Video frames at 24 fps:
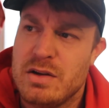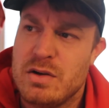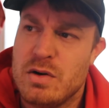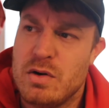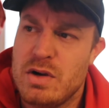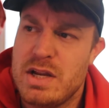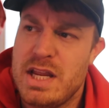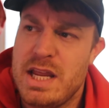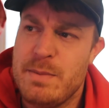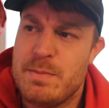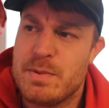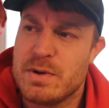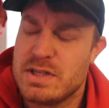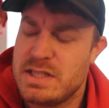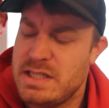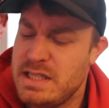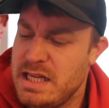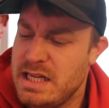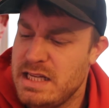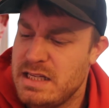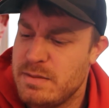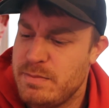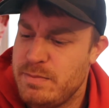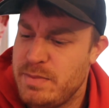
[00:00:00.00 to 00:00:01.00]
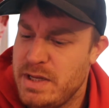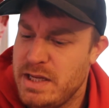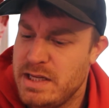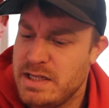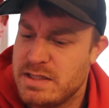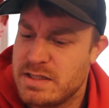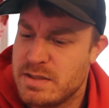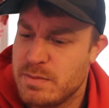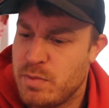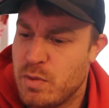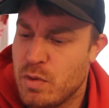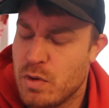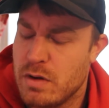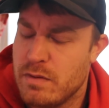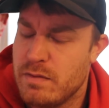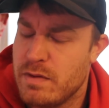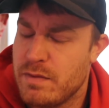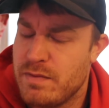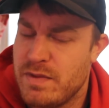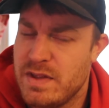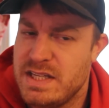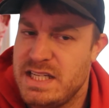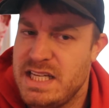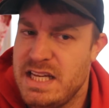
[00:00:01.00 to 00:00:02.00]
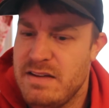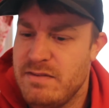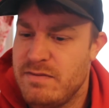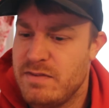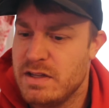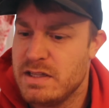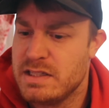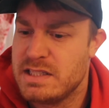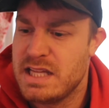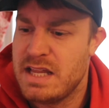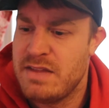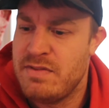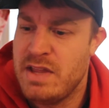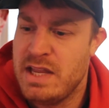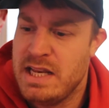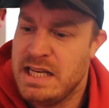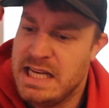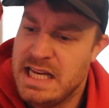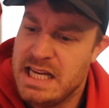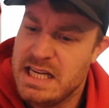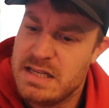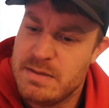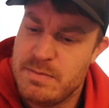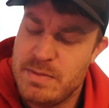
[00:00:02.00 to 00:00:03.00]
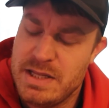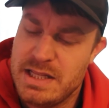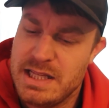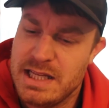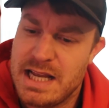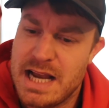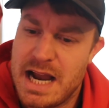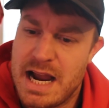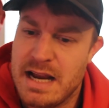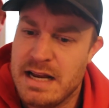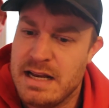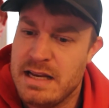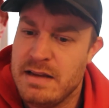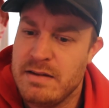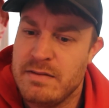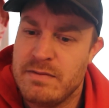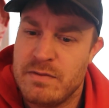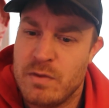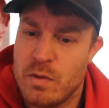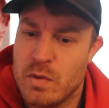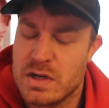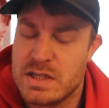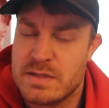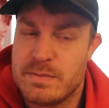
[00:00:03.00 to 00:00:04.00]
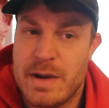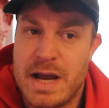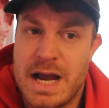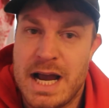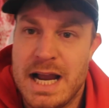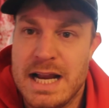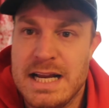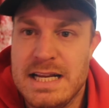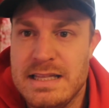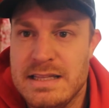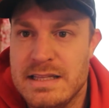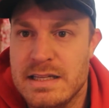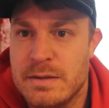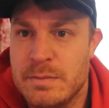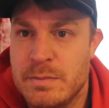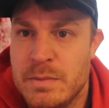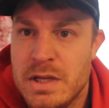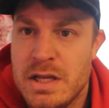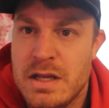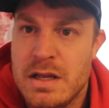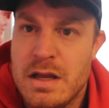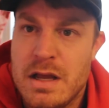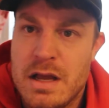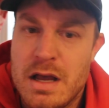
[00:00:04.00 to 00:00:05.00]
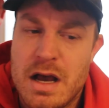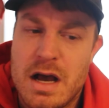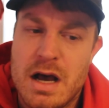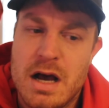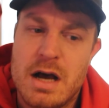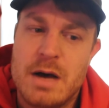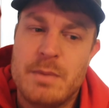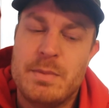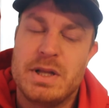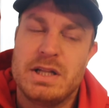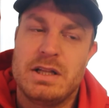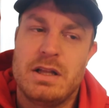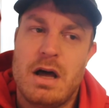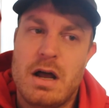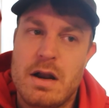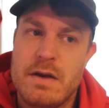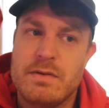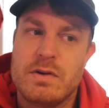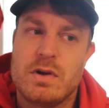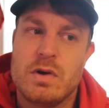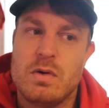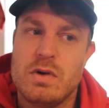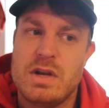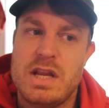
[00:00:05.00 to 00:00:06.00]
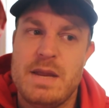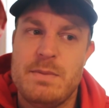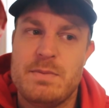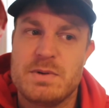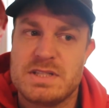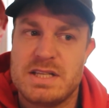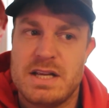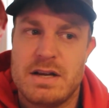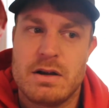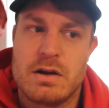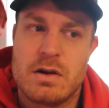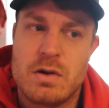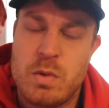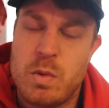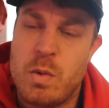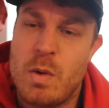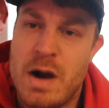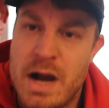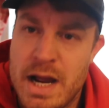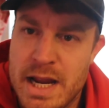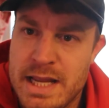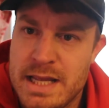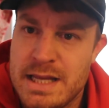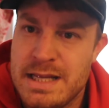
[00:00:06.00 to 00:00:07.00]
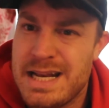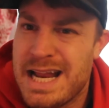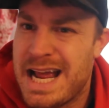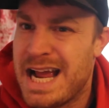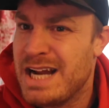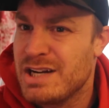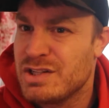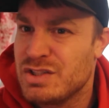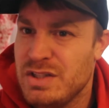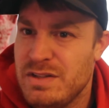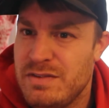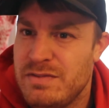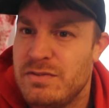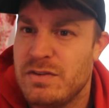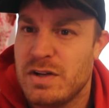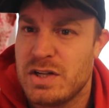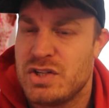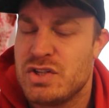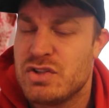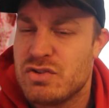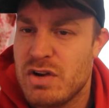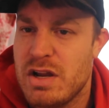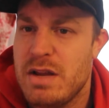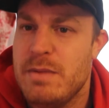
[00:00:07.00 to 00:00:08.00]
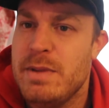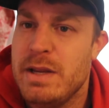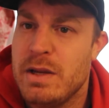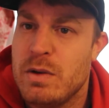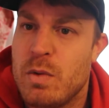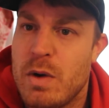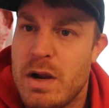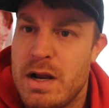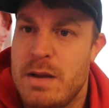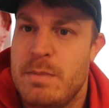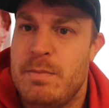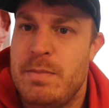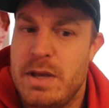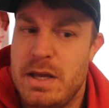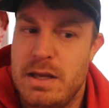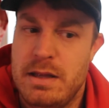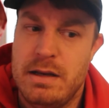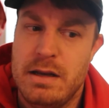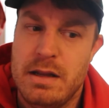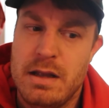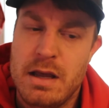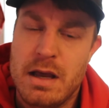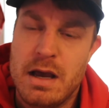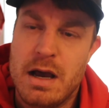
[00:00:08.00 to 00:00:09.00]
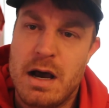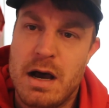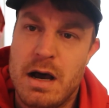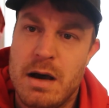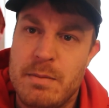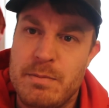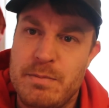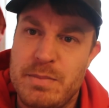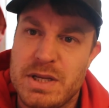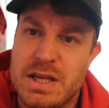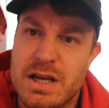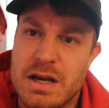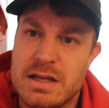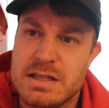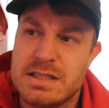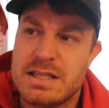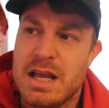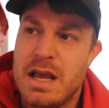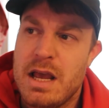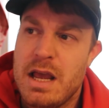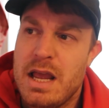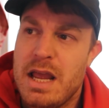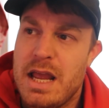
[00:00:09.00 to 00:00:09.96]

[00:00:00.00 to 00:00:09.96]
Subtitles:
goalkeepers need to be supportive of the defense, and they need to be the guiding force behind them. A lot of goalkeepers that are quiet actually frustrate me quite a bit, because